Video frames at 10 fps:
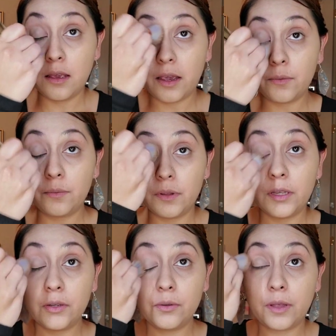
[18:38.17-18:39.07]
I
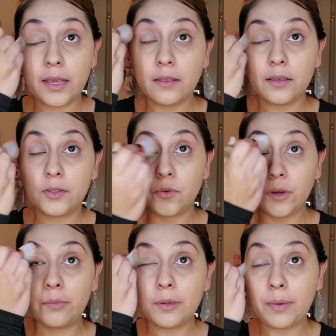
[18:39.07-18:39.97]
really do like this
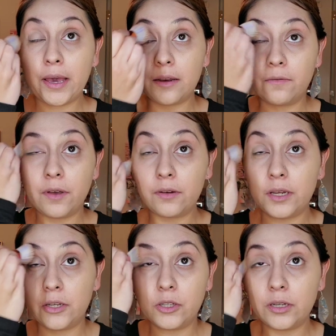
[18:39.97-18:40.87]
Cream de Pata
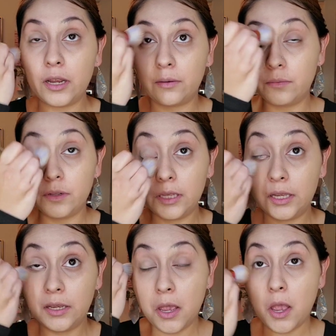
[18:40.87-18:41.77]
foundation. I
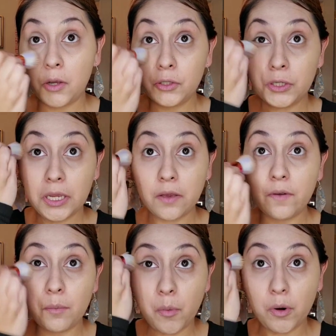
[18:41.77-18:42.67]
really should give
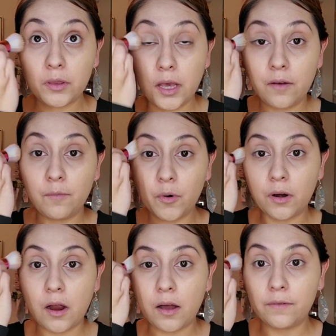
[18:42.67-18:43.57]
it more love
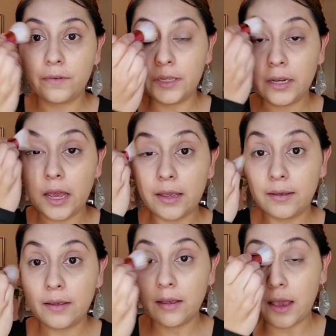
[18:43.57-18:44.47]
more often.
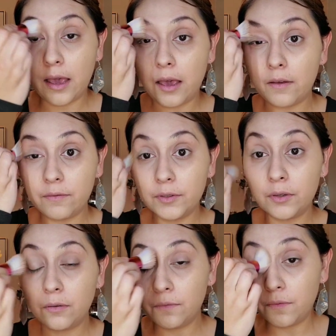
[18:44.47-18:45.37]
I have
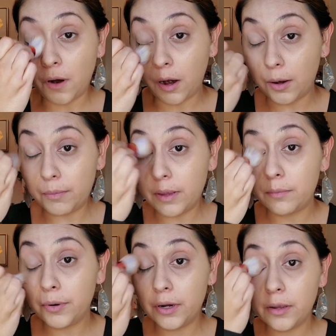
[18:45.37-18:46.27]
so far
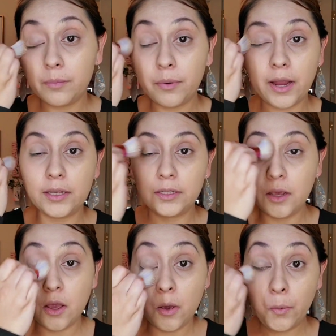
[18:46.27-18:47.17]
been pretty impressed
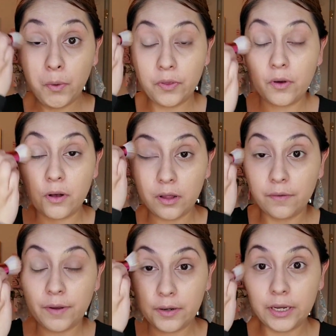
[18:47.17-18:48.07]
with all our
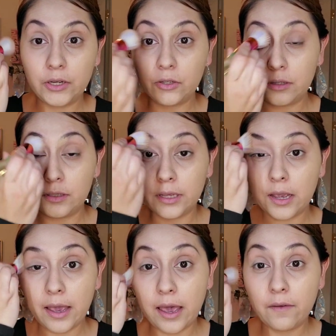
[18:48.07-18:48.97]
foundations. I
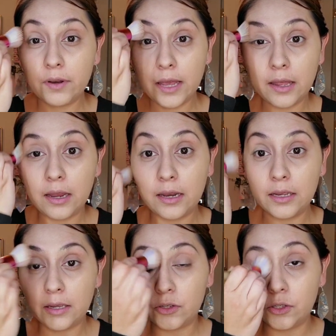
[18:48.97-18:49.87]
haven't had
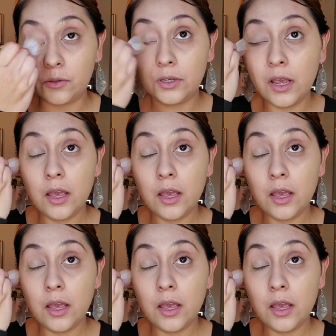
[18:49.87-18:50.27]
any issues.